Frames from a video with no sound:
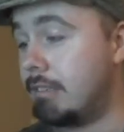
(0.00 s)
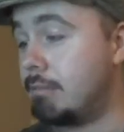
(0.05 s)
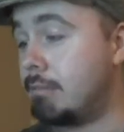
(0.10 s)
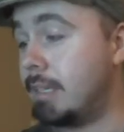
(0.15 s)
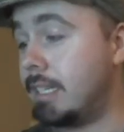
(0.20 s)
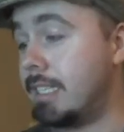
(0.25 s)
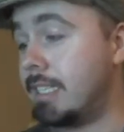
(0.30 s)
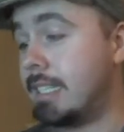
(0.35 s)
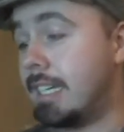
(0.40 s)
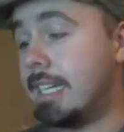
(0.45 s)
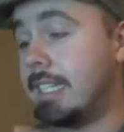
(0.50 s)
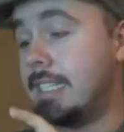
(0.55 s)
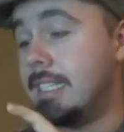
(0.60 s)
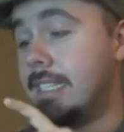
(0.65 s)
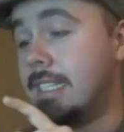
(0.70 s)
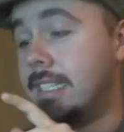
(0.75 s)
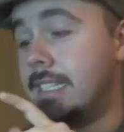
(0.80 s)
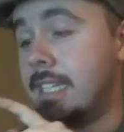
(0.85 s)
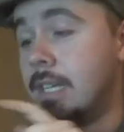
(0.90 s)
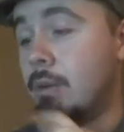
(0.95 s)
But it's got
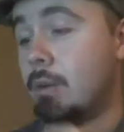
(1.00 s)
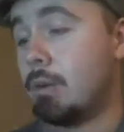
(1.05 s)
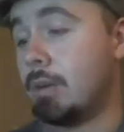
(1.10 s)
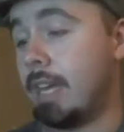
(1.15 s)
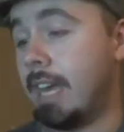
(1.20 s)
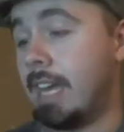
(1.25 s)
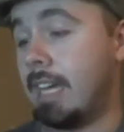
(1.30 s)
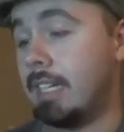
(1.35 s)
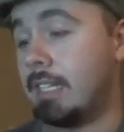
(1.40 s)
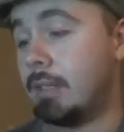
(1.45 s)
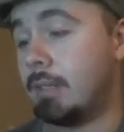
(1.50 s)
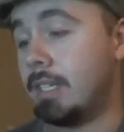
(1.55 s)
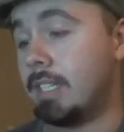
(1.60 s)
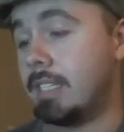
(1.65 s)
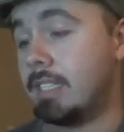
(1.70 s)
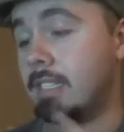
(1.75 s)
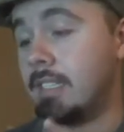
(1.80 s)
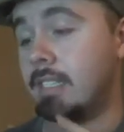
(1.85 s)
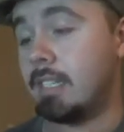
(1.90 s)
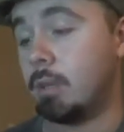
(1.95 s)
zero
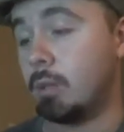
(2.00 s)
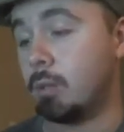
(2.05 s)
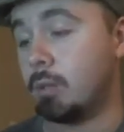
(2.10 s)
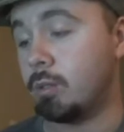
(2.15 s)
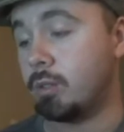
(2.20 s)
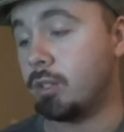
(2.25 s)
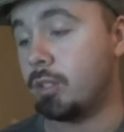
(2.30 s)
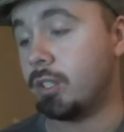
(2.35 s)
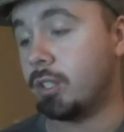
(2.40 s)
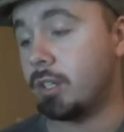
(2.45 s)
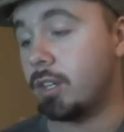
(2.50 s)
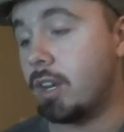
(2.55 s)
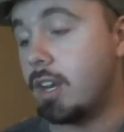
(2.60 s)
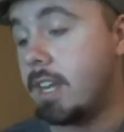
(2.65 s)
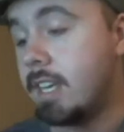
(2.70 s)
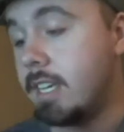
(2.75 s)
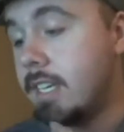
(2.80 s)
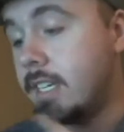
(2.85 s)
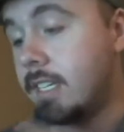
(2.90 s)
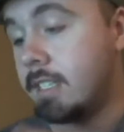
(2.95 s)
calories, zero sugar,
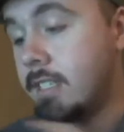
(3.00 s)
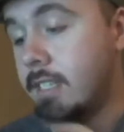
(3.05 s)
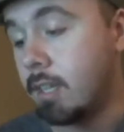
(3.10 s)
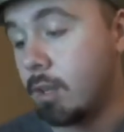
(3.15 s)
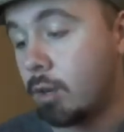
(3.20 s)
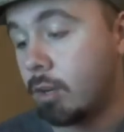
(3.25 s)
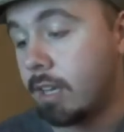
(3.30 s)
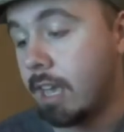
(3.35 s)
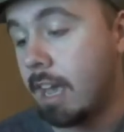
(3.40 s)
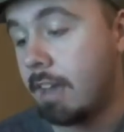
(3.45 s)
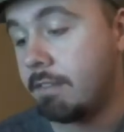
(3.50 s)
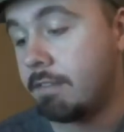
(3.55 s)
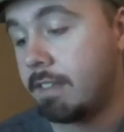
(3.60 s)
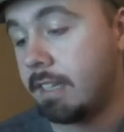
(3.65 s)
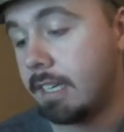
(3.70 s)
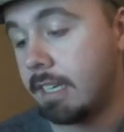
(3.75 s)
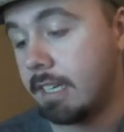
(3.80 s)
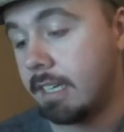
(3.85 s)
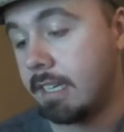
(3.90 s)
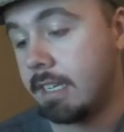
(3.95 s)
zero
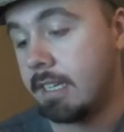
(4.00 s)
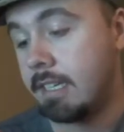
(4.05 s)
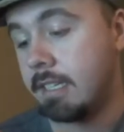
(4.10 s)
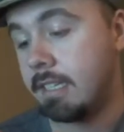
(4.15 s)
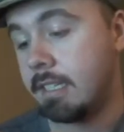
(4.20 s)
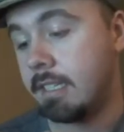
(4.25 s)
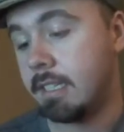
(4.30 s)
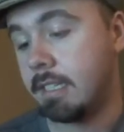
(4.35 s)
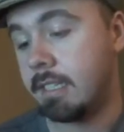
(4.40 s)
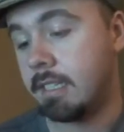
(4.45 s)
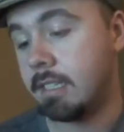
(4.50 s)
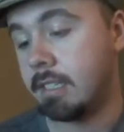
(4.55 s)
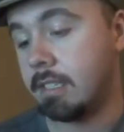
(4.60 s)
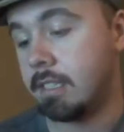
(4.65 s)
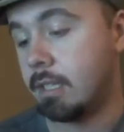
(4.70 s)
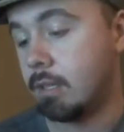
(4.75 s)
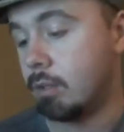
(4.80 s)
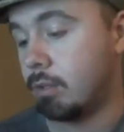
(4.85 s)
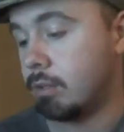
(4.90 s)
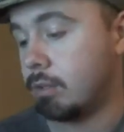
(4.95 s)
caffeine, and
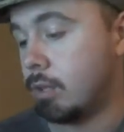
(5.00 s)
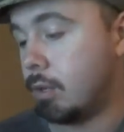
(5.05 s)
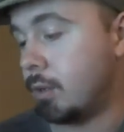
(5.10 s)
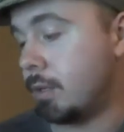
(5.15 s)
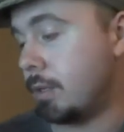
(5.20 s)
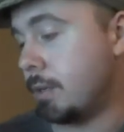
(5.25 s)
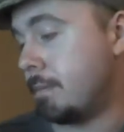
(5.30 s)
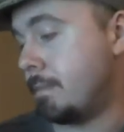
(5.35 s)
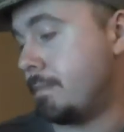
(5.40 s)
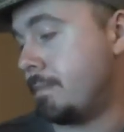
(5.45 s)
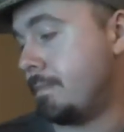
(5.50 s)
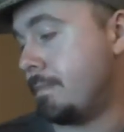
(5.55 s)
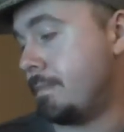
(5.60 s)
zero sodium.